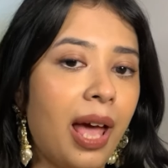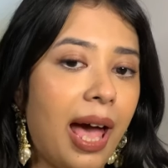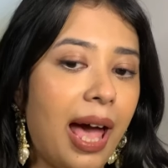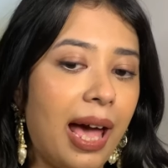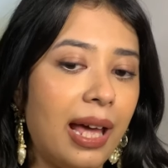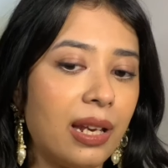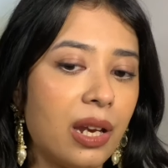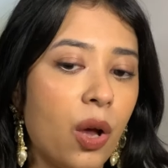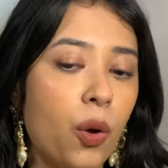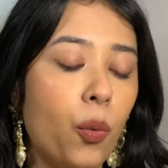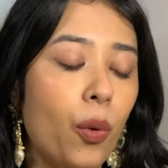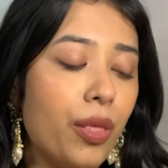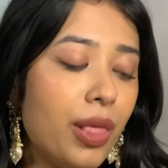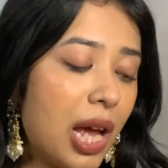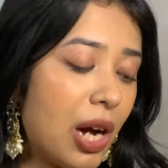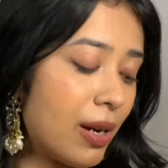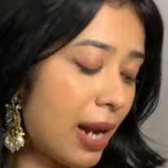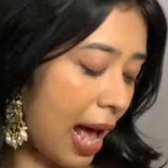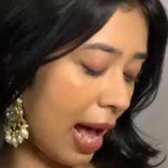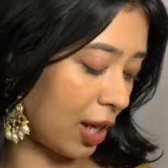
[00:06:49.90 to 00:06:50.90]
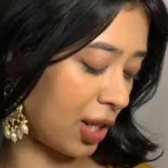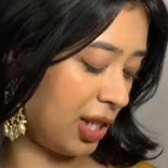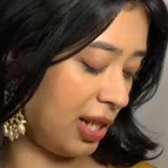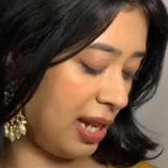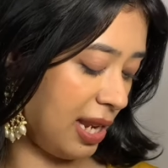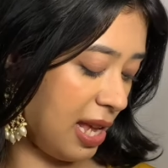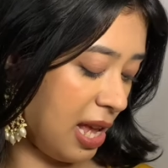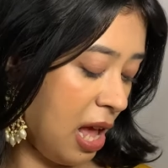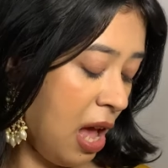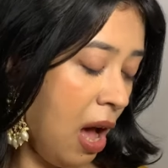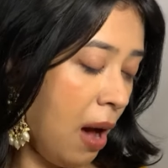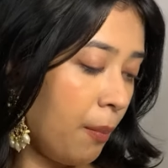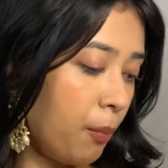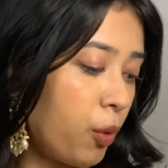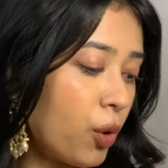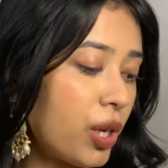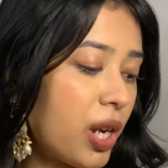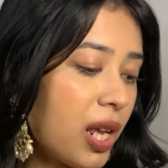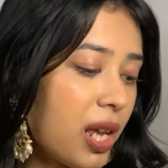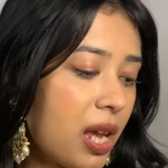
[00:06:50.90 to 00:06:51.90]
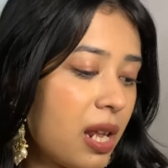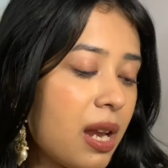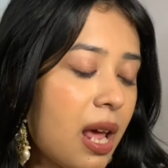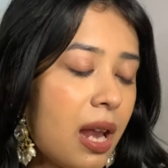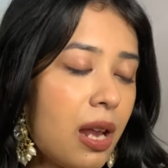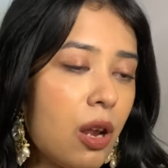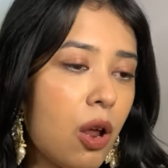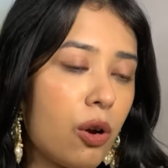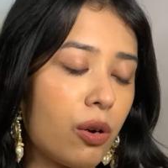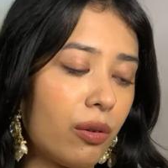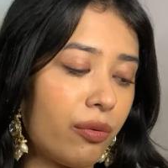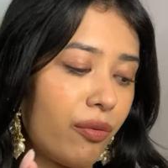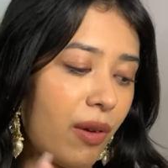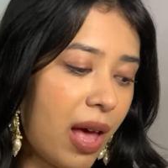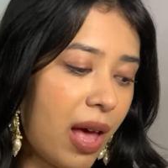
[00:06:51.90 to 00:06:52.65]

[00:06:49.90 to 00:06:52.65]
and without actually putting in a lot of